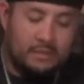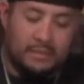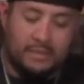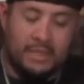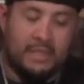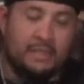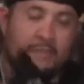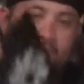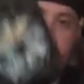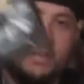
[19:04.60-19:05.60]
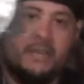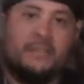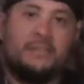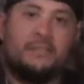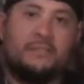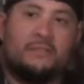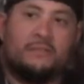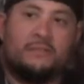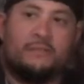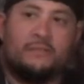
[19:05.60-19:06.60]
and that managed
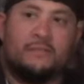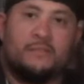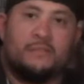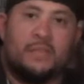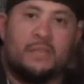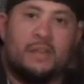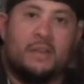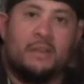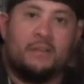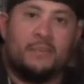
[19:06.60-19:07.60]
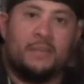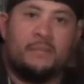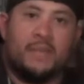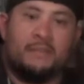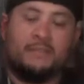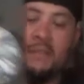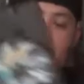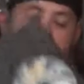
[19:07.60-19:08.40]
to be Completed Box.